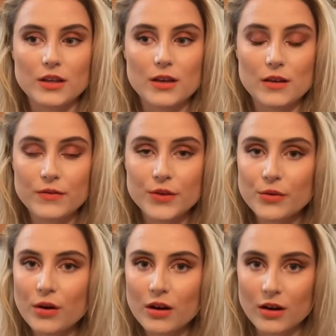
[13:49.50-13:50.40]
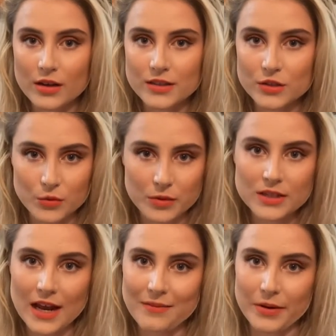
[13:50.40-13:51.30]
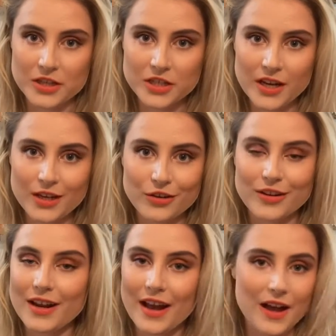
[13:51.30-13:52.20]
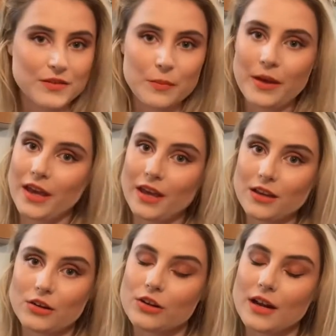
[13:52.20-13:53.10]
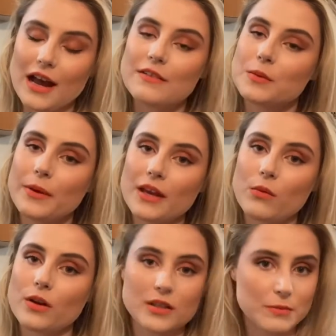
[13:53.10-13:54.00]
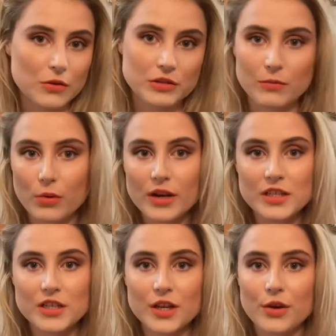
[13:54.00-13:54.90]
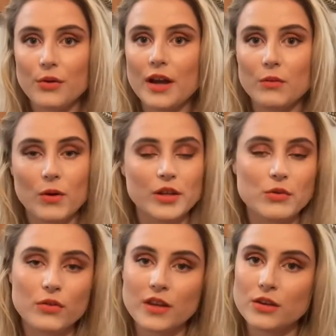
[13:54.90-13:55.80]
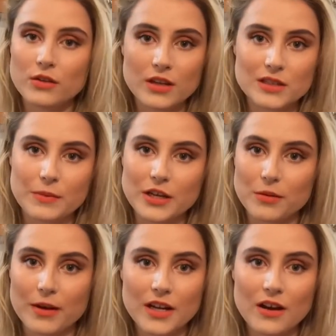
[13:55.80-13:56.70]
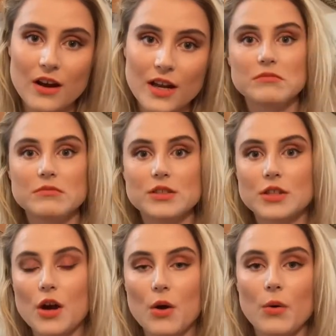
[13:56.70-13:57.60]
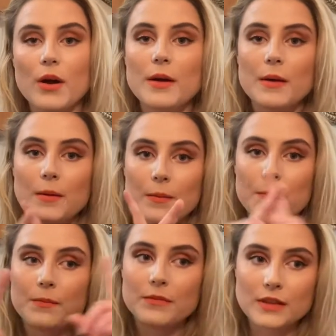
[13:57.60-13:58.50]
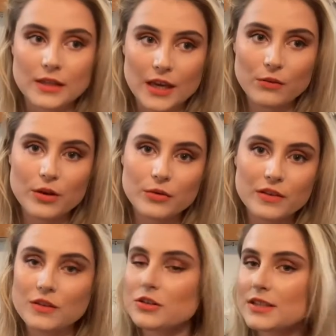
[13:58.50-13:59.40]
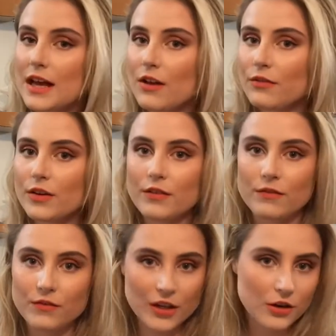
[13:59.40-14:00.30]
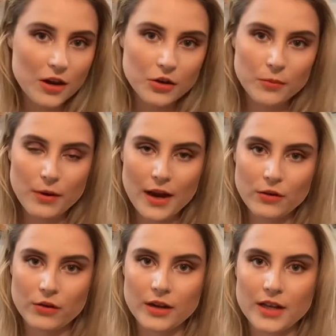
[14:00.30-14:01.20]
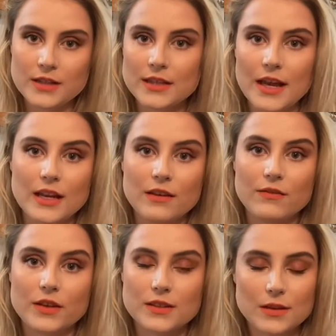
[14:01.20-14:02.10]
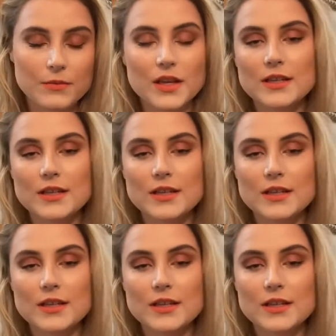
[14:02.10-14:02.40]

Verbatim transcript: if you are on a super tight budget, you're gonna have to pick. You're gonna have to pick what is most important to you and what you think you need to spend your money on. So get real with yourself, figure out your priorities, and if something